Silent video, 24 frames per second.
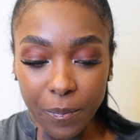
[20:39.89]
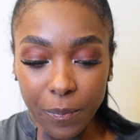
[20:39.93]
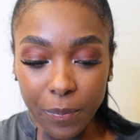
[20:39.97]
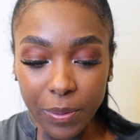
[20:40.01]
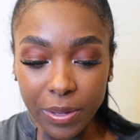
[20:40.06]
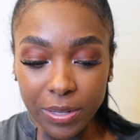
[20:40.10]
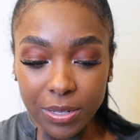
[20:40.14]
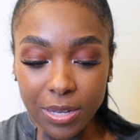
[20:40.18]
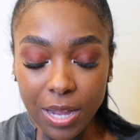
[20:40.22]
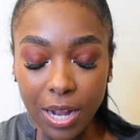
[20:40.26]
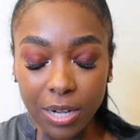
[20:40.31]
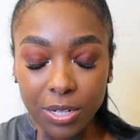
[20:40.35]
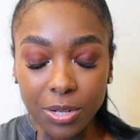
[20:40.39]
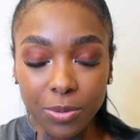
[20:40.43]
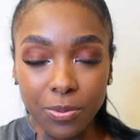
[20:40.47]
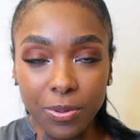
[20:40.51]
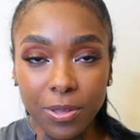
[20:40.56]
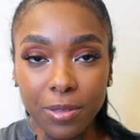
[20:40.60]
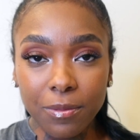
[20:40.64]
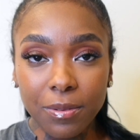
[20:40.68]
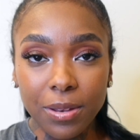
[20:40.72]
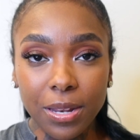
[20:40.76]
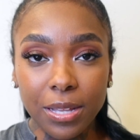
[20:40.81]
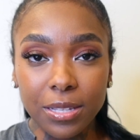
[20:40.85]
But Dr.
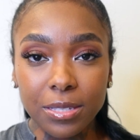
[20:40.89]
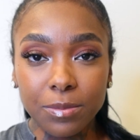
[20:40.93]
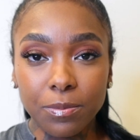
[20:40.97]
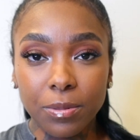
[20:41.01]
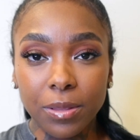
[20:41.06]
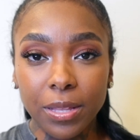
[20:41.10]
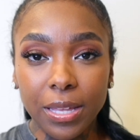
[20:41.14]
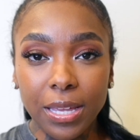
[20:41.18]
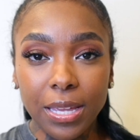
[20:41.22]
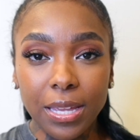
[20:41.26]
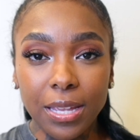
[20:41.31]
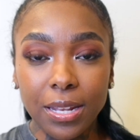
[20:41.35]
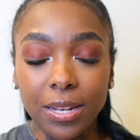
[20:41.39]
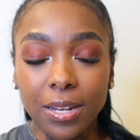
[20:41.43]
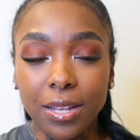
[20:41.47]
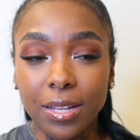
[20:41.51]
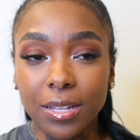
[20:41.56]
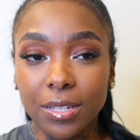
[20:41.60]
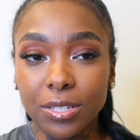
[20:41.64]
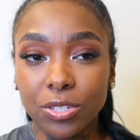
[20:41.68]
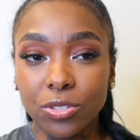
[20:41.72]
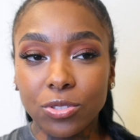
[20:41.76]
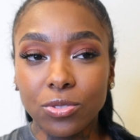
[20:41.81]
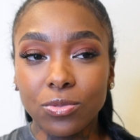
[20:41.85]
Pittman
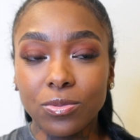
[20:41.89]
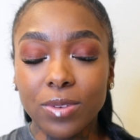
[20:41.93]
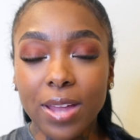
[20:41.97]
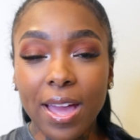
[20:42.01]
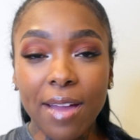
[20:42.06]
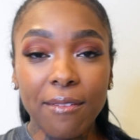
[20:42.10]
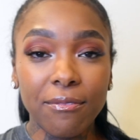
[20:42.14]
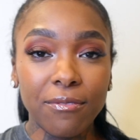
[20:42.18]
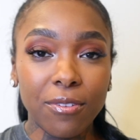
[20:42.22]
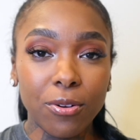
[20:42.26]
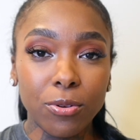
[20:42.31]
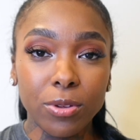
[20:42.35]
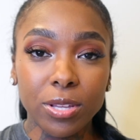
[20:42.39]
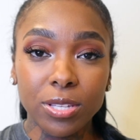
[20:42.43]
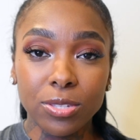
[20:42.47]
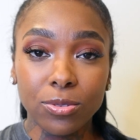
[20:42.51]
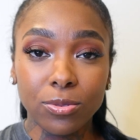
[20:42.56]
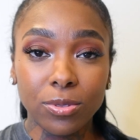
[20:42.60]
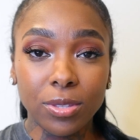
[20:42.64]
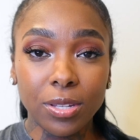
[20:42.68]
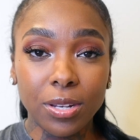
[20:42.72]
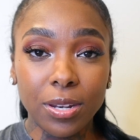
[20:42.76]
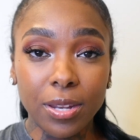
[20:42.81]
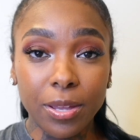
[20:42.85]
explained, do not focus
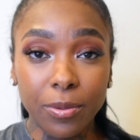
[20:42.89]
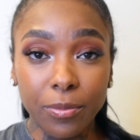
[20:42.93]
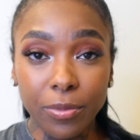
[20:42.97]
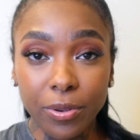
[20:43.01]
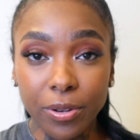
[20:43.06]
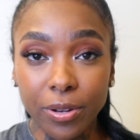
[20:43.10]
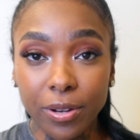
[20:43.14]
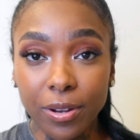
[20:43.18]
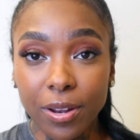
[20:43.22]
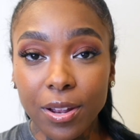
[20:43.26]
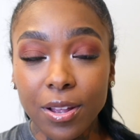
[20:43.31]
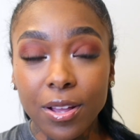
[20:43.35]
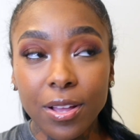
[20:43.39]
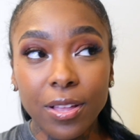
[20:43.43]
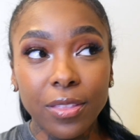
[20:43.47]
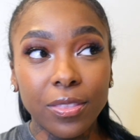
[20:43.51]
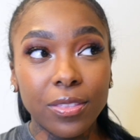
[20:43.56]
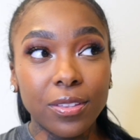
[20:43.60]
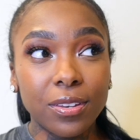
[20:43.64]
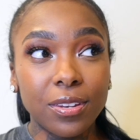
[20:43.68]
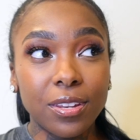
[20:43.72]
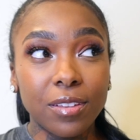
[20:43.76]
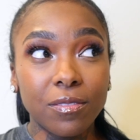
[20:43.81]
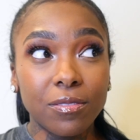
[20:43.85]
on the number.
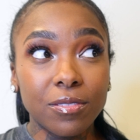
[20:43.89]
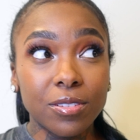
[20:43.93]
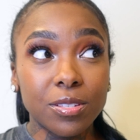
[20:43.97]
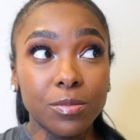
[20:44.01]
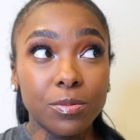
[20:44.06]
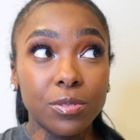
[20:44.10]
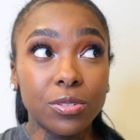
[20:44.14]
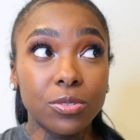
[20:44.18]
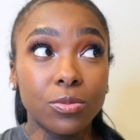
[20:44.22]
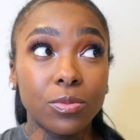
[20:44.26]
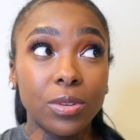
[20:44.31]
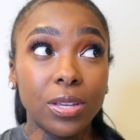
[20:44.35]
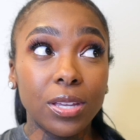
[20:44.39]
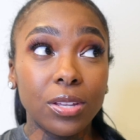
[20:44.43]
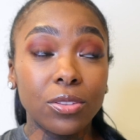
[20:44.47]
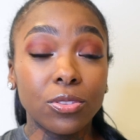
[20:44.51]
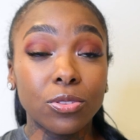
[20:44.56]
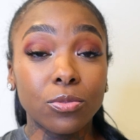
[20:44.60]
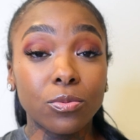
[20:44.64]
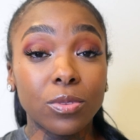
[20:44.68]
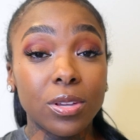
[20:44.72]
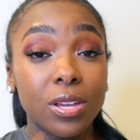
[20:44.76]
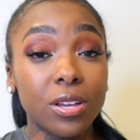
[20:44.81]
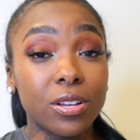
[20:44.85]
The difference between
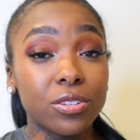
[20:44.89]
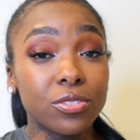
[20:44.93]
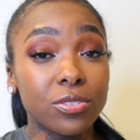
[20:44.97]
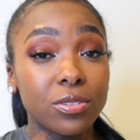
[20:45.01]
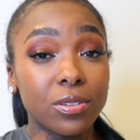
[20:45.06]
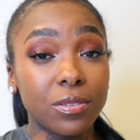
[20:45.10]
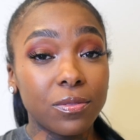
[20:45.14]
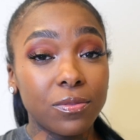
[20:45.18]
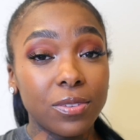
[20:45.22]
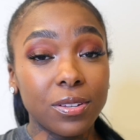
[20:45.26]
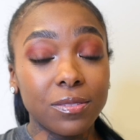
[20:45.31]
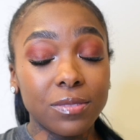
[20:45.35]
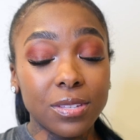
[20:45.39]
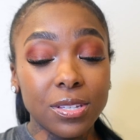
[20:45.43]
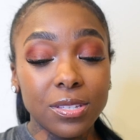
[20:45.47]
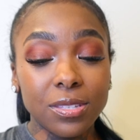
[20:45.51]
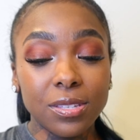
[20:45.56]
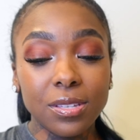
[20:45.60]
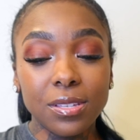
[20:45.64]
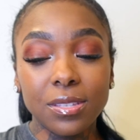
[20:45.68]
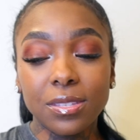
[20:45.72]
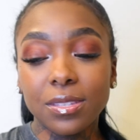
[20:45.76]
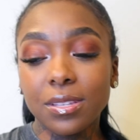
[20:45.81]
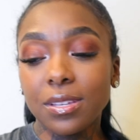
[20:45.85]

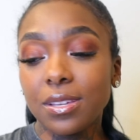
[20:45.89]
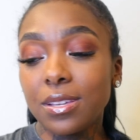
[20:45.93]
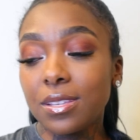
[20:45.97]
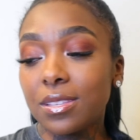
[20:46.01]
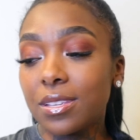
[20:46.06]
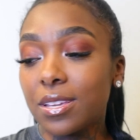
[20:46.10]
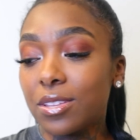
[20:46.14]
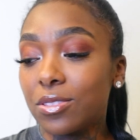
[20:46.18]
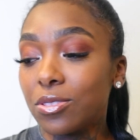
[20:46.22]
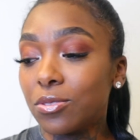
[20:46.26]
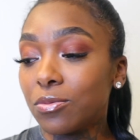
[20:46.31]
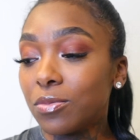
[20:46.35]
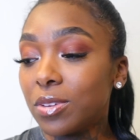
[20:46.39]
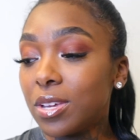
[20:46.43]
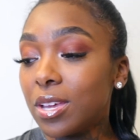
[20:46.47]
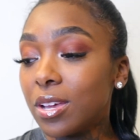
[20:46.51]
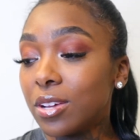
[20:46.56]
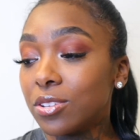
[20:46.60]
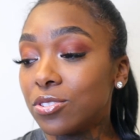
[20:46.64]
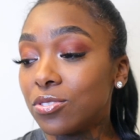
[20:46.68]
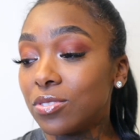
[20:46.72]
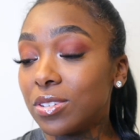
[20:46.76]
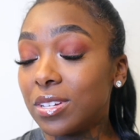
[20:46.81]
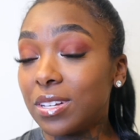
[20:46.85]
350cc's and
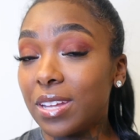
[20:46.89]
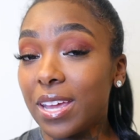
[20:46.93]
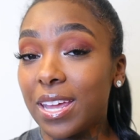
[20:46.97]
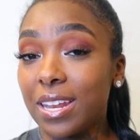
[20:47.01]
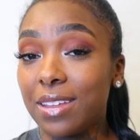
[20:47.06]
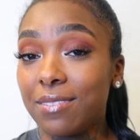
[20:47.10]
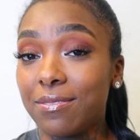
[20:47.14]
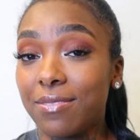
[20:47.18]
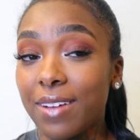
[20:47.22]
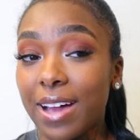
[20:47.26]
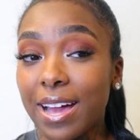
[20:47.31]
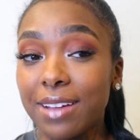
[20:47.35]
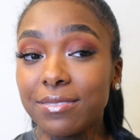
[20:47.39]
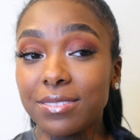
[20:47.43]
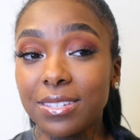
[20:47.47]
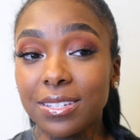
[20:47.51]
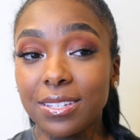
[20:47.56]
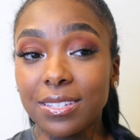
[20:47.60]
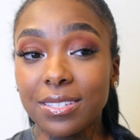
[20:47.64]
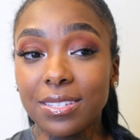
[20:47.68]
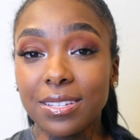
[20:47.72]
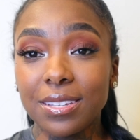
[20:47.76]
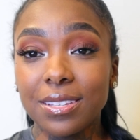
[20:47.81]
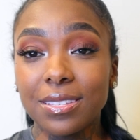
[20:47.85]

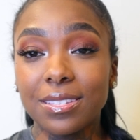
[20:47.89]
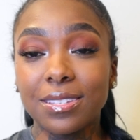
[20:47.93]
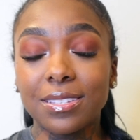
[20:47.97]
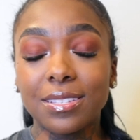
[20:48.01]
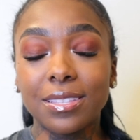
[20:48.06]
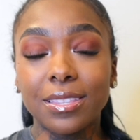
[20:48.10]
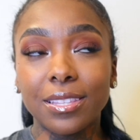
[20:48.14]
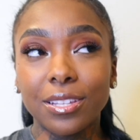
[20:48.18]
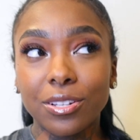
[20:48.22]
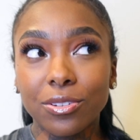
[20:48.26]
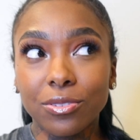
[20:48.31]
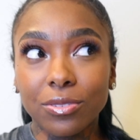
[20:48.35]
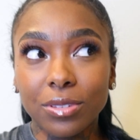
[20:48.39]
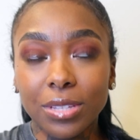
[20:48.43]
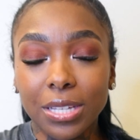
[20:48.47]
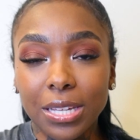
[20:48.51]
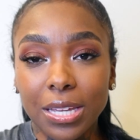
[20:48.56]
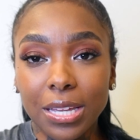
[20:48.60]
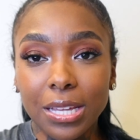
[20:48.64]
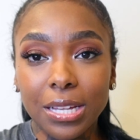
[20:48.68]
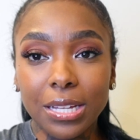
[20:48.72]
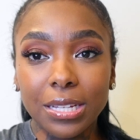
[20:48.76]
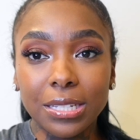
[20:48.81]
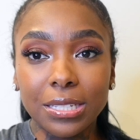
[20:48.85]
385cc's is
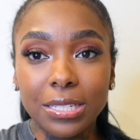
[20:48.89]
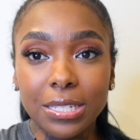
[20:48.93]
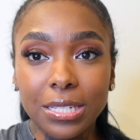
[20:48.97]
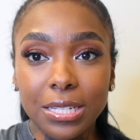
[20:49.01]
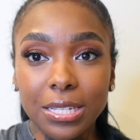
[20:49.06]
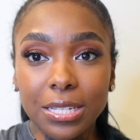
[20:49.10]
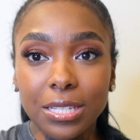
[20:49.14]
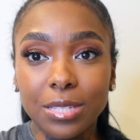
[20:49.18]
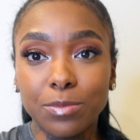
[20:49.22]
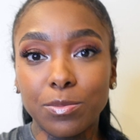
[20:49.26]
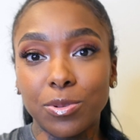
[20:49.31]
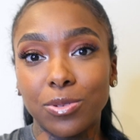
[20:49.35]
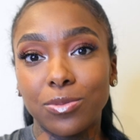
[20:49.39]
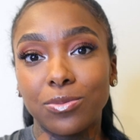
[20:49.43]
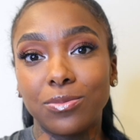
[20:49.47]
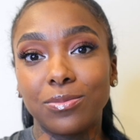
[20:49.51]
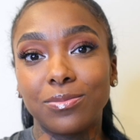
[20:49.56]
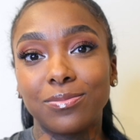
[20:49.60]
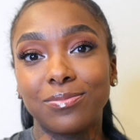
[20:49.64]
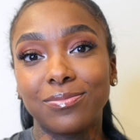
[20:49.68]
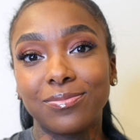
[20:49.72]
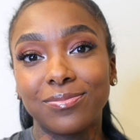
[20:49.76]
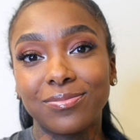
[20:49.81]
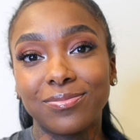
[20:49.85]
literally a
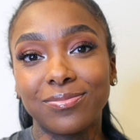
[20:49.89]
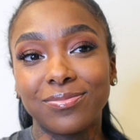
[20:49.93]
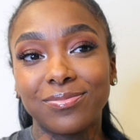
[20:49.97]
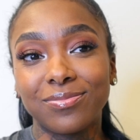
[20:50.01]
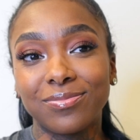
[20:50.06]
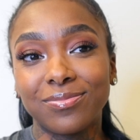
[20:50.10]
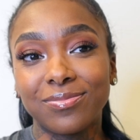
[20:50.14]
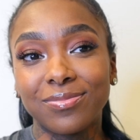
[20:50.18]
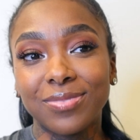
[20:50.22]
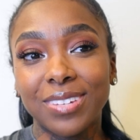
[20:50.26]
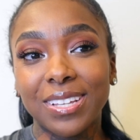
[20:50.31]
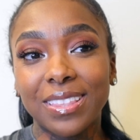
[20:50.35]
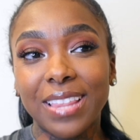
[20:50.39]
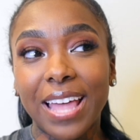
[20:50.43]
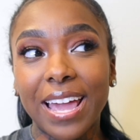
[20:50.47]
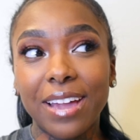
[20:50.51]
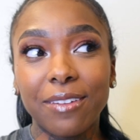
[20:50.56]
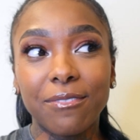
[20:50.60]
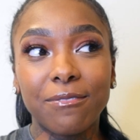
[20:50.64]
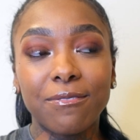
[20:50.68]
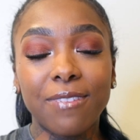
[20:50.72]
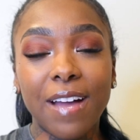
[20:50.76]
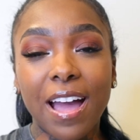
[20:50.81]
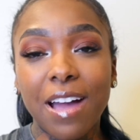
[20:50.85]
teaspoon,
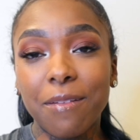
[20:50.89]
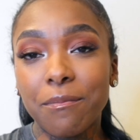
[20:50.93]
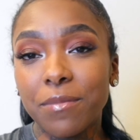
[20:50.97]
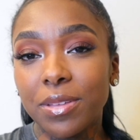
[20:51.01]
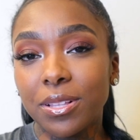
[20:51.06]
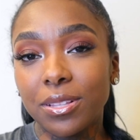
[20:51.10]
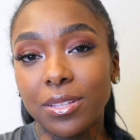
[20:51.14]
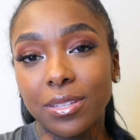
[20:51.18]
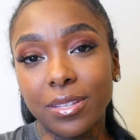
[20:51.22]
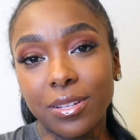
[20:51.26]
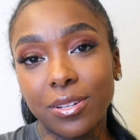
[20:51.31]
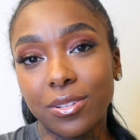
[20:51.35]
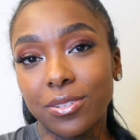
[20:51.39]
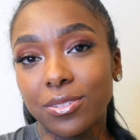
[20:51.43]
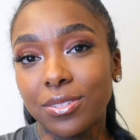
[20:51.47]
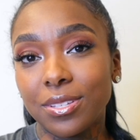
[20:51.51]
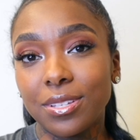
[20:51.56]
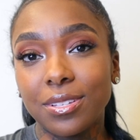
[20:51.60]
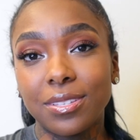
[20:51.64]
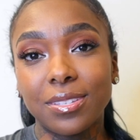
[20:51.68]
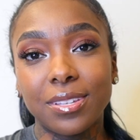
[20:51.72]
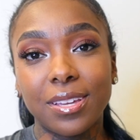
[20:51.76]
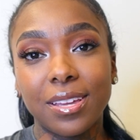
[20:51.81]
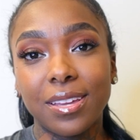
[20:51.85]
like 5 milliliters,
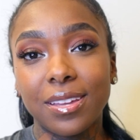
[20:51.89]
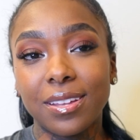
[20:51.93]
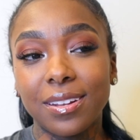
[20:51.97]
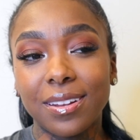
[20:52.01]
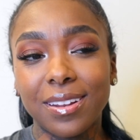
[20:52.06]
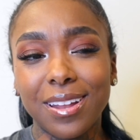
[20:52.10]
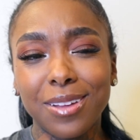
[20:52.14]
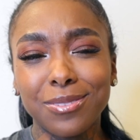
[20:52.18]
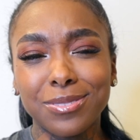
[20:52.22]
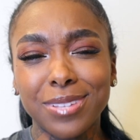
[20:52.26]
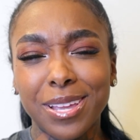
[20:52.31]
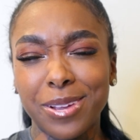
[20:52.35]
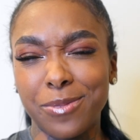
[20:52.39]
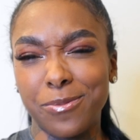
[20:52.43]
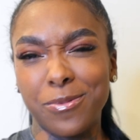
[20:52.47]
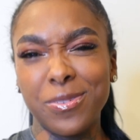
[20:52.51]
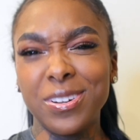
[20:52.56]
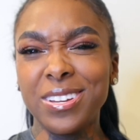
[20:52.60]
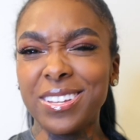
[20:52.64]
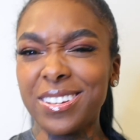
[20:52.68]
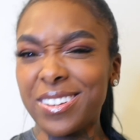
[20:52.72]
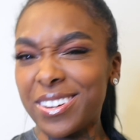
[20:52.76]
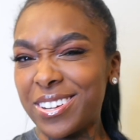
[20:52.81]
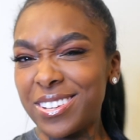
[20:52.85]
he said. And I was like,
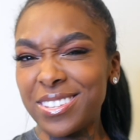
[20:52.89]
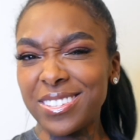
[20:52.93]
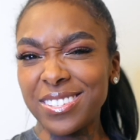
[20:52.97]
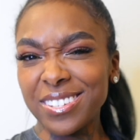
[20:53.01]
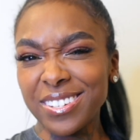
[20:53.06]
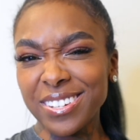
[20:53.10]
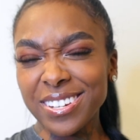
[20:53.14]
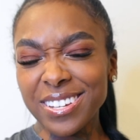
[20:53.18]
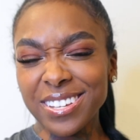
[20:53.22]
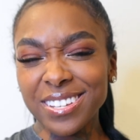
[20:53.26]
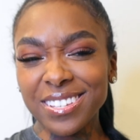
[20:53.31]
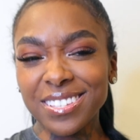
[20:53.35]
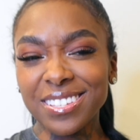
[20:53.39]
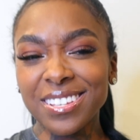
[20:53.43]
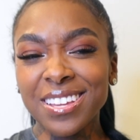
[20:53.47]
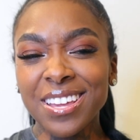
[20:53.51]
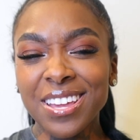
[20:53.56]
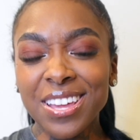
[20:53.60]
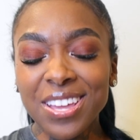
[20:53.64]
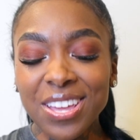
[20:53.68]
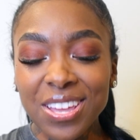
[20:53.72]
what, are you serious?